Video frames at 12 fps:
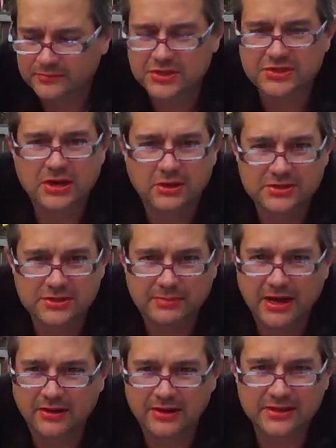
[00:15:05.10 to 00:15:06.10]
Just coats the
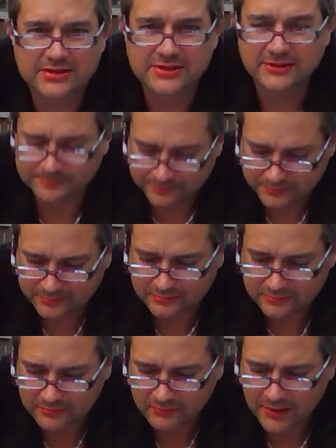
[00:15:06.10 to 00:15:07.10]
palate.
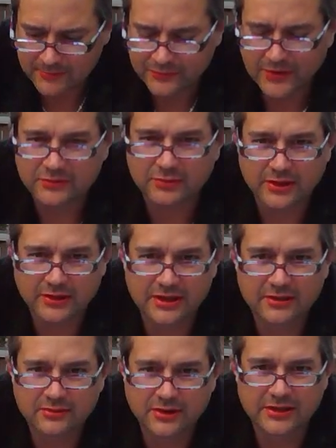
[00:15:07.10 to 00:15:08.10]
It's
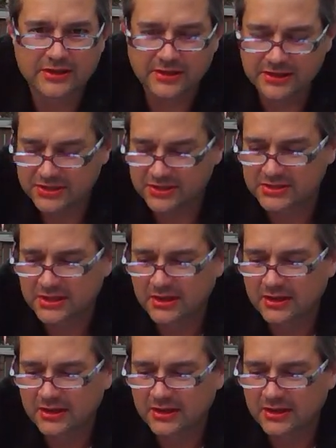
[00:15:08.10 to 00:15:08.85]
really, really delicious.